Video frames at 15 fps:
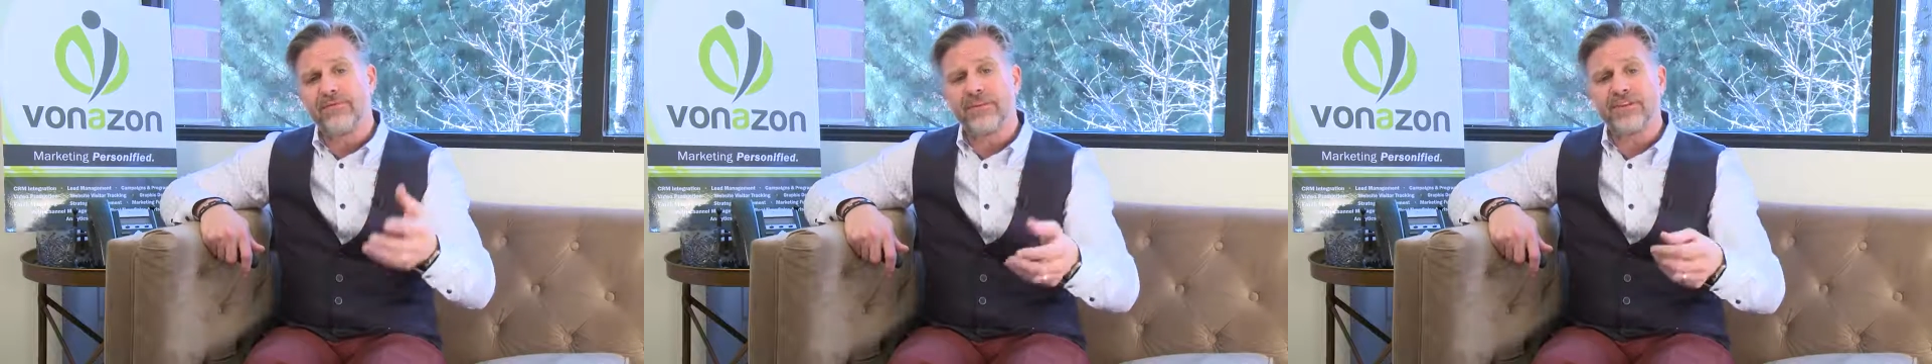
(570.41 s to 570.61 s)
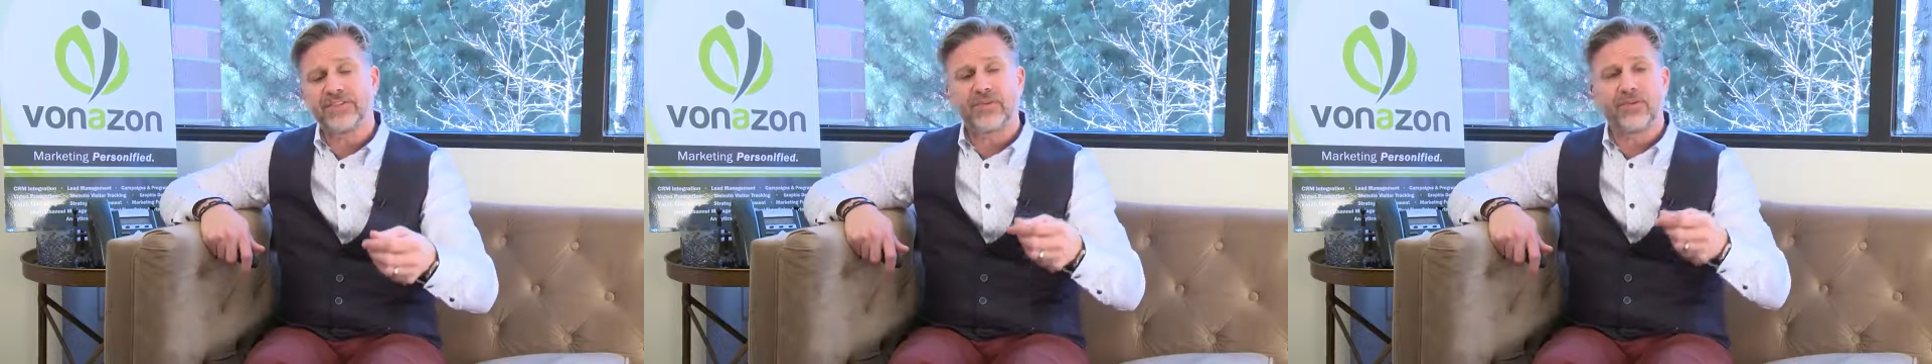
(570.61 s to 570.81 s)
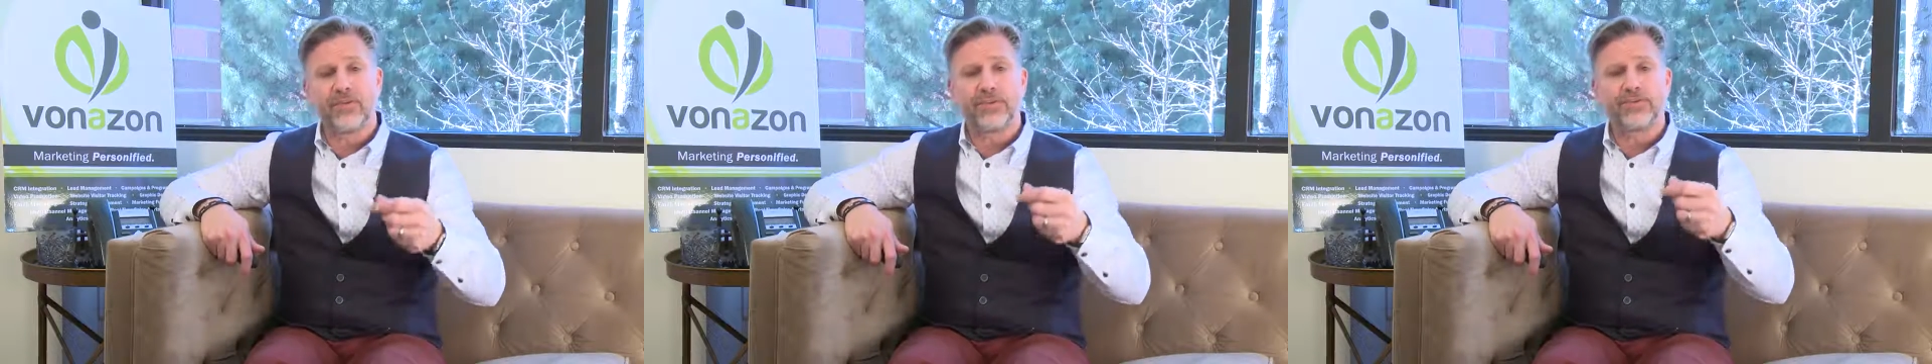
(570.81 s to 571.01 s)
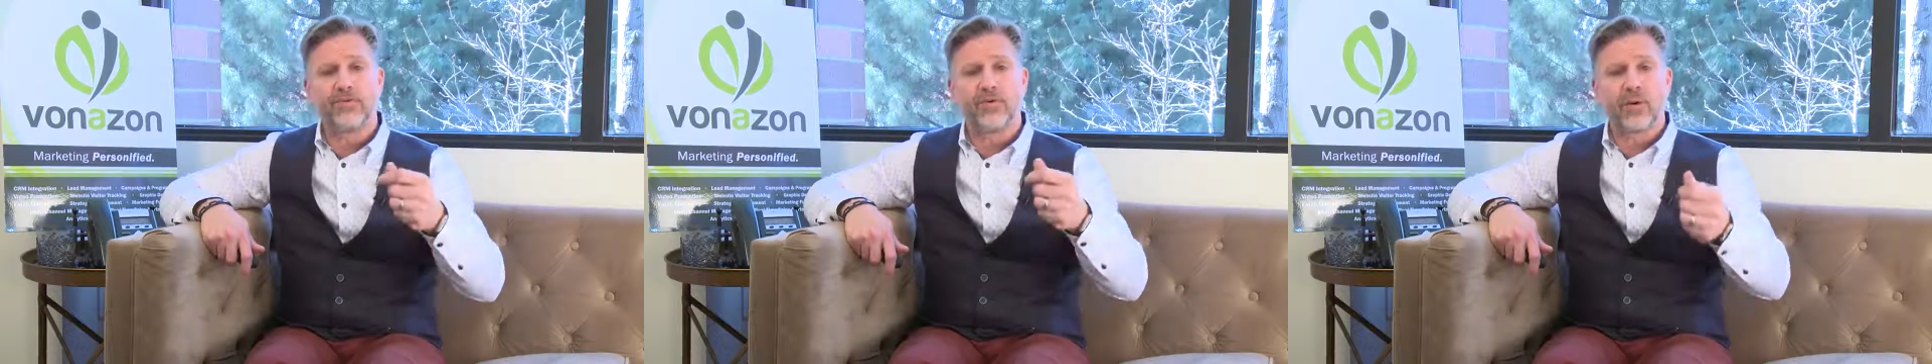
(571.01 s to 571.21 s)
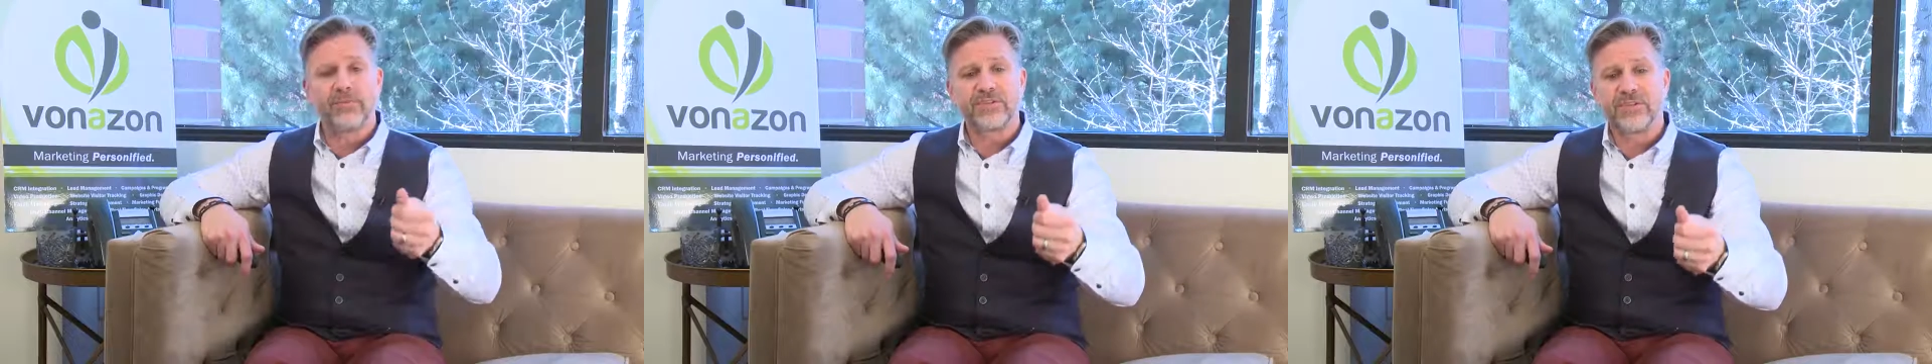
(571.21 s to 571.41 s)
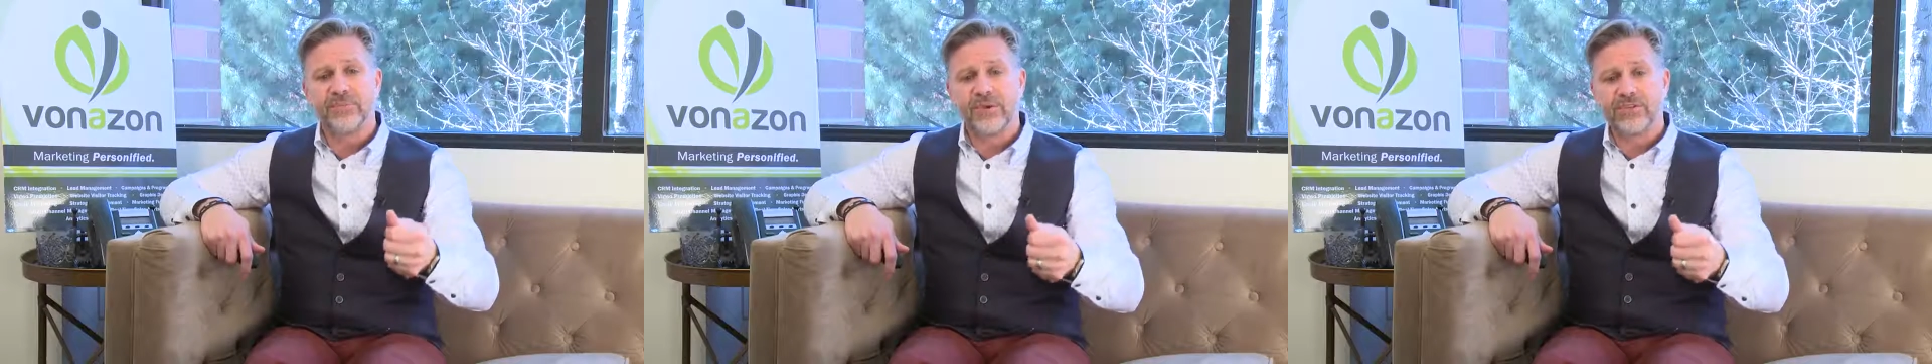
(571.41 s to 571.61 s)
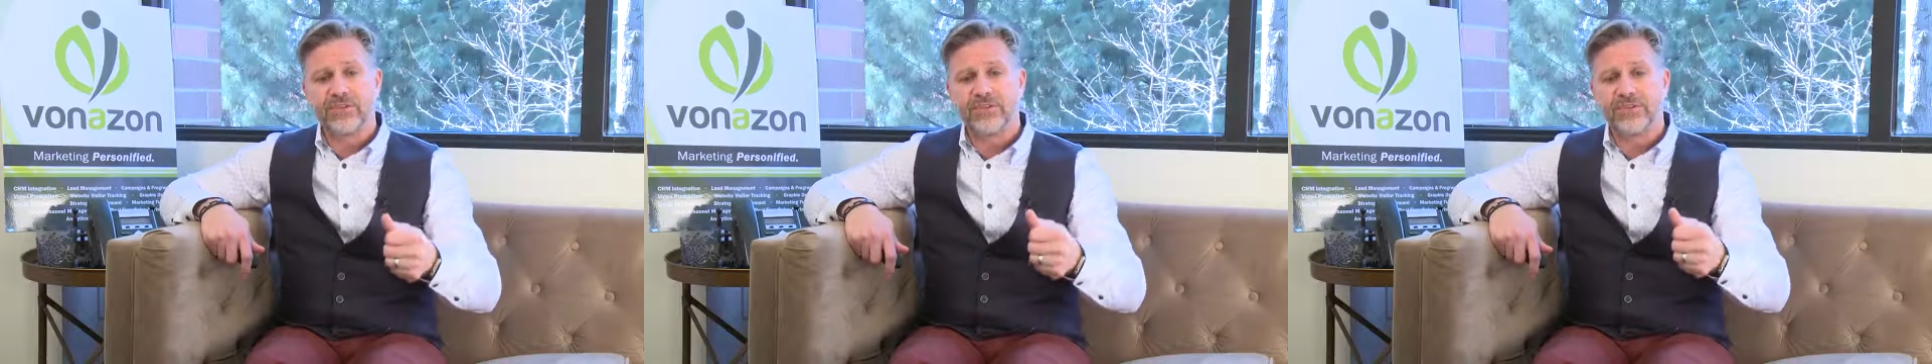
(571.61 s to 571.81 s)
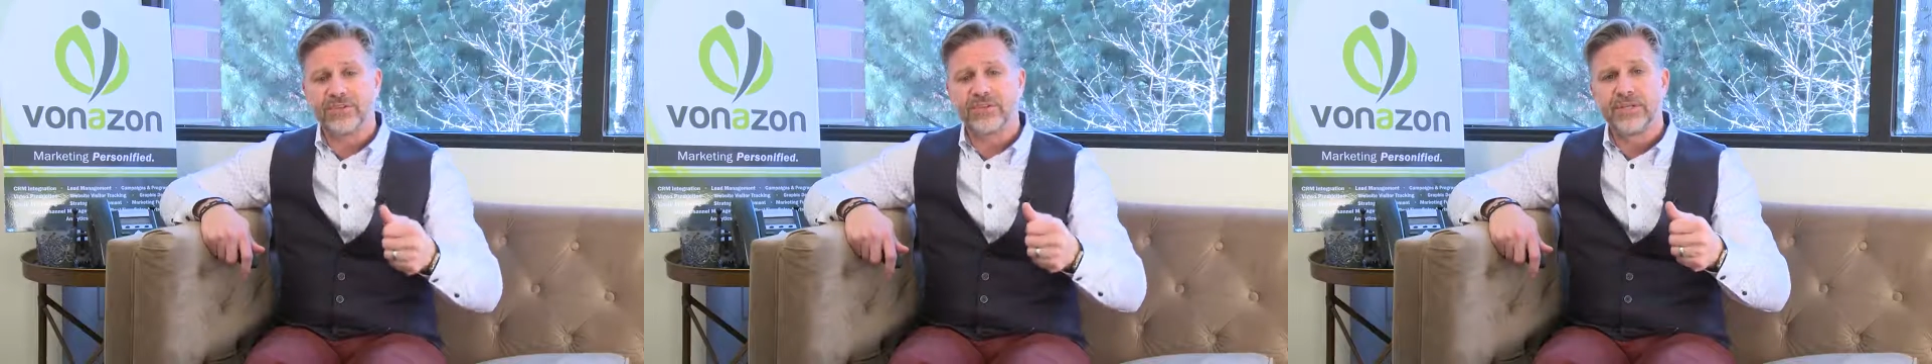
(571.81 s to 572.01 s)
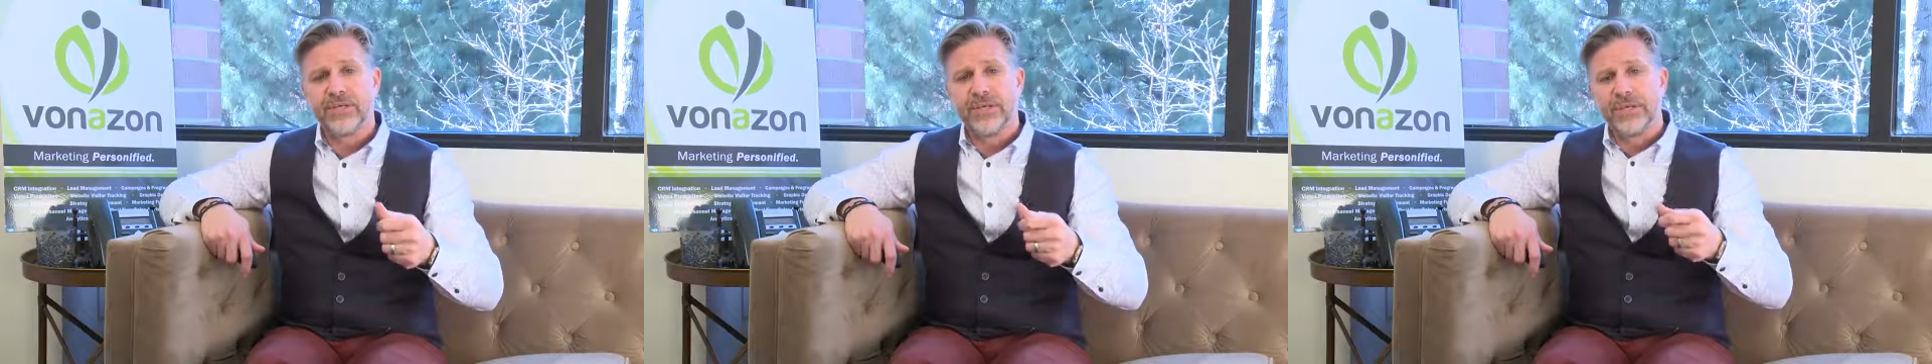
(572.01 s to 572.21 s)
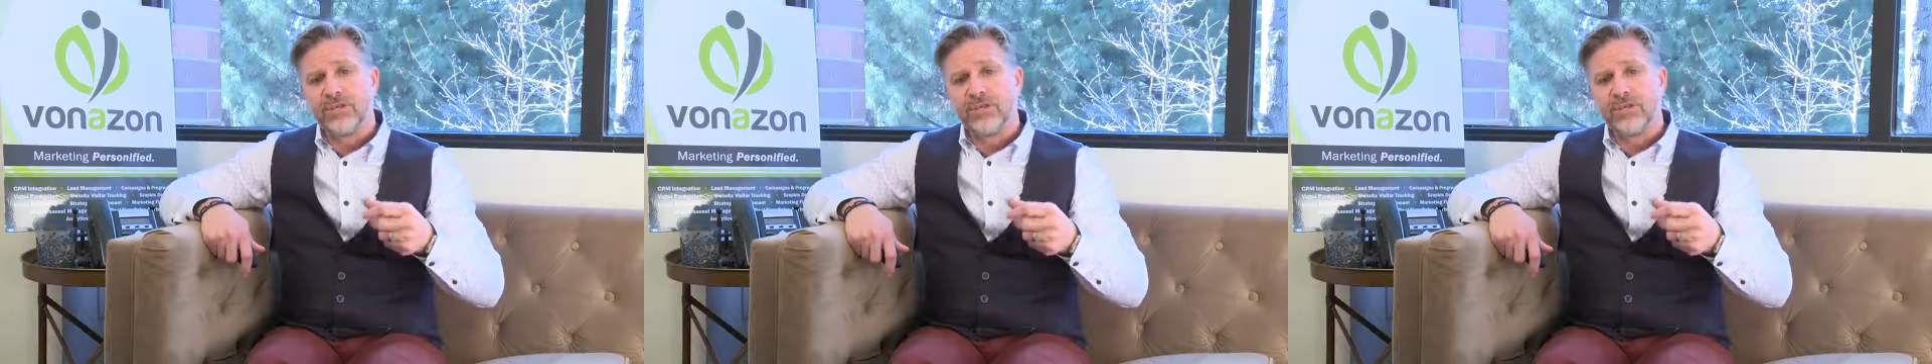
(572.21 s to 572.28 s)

visitors, form submissions,